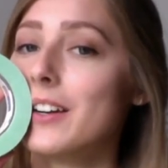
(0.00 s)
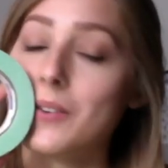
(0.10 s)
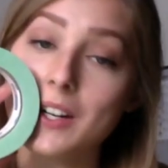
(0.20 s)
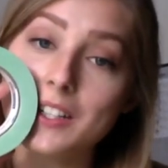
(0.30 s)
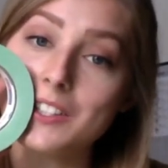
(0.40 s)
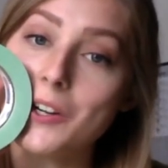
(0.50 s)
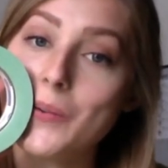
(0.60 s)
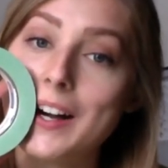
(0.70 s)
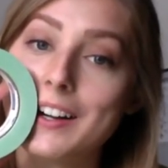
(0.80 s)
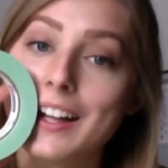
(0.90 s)
It works so
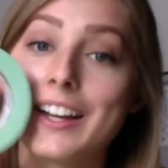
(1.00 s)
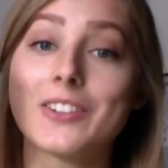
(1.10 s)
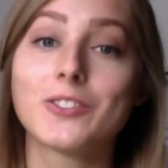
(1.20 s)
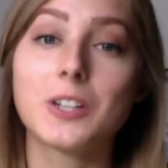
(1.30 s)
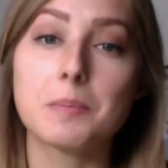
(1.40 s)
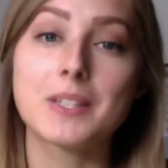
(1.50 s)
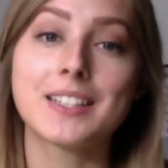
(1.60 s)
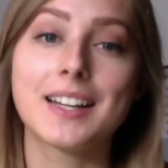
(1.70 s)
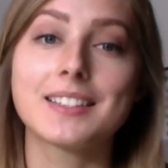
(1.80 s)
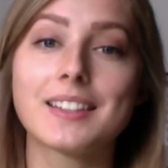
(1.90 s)
well and it rips
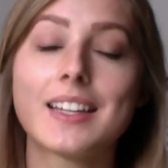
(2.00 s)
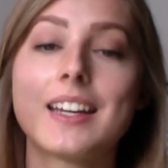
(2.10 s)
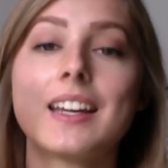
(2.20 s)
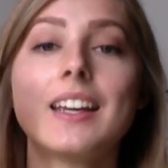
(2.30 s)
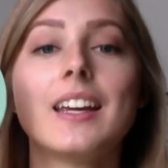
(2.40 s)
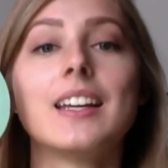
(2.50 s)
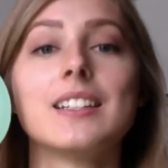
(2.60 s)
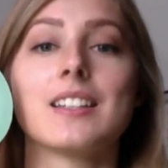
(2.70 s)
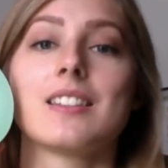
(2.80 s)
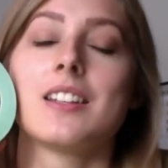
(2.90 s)
nicely. It
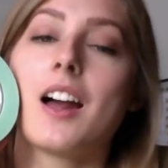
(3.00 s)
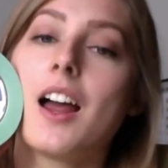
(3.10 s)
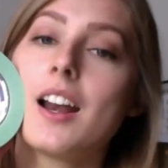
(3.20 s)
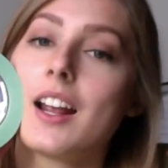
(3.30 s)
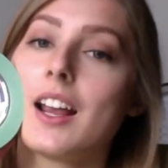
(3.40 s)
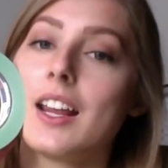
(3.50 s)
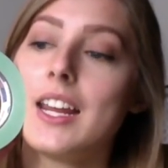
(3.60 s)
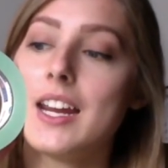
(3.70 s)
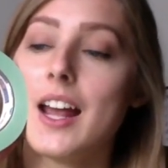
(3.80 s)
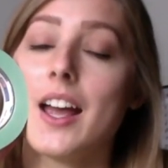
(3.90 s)
does not
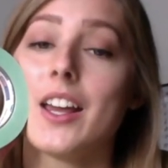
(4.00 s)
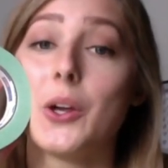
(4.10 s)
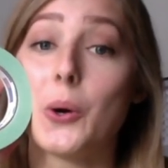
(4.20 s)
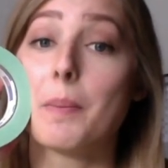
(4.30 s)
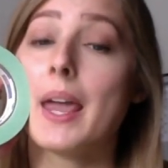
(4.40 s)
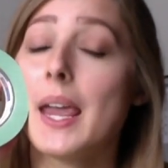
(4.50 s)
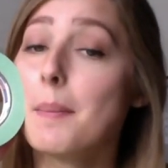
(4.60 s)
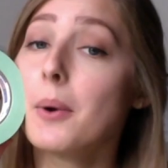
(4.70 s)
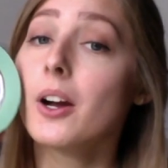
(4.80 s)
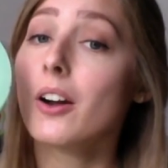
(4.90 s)
eat at your
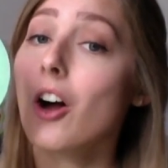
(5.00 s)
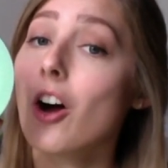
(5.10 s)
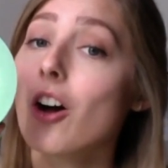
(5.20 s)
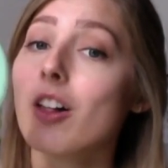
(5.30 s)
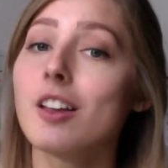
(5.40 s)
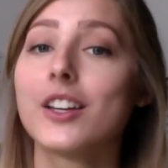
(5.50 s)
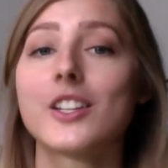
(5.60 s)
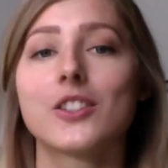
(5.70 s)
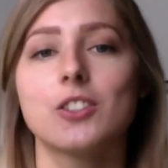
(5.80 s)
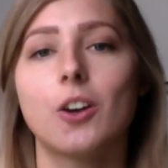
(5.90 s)
paper at all.
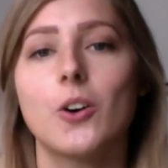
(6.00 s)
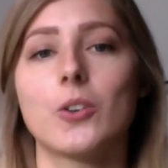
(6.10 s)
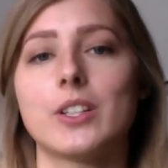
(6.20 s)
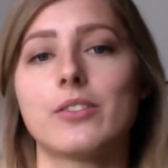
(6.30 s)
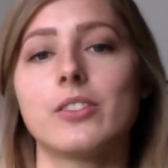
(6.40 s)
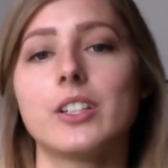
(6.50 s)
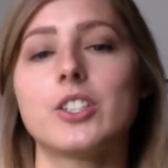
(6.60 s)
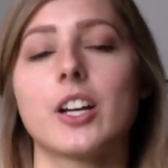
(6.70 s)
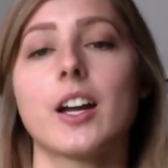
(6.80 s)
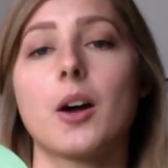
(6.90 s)
So definitely
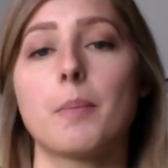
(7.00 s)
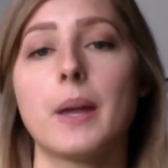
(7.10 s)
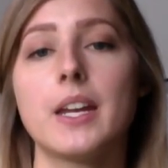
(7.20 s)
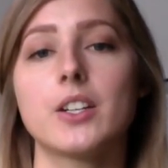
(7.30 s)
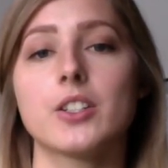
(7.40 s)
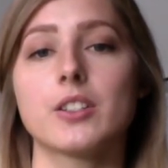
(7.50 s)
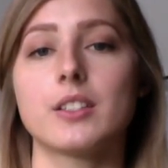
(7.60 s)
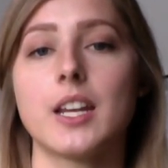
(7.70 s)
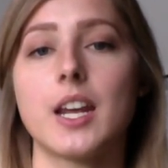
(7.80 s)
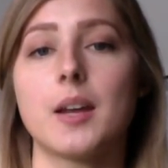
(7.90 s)
check out painter's
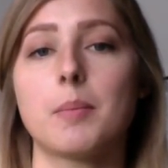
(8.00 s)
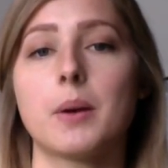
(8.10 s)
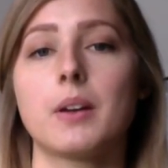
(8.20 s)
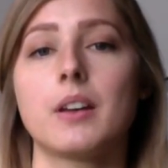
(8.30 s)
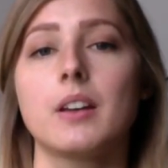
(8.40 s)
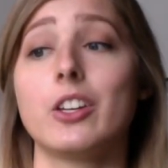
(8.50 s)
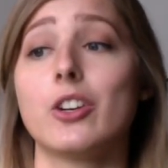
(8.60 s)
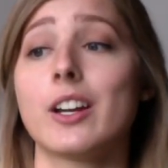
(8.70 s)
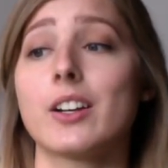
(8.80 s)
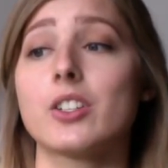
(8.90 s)
tape. You
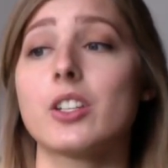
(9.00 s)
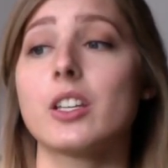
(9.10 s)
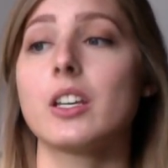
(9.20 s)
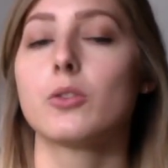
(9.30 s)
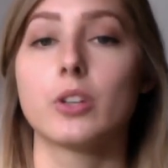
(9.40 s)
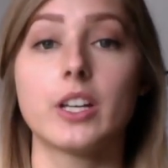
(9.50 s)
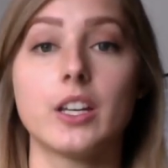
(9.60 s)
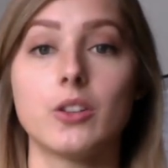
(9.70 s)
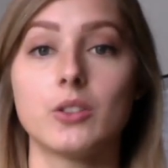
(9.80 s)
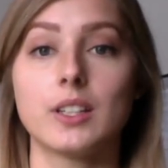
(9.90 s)
can actually
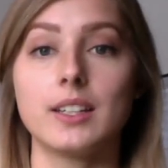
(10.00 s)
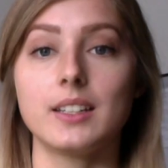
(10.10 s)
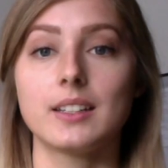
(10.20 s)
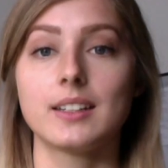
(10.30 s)
reuse it.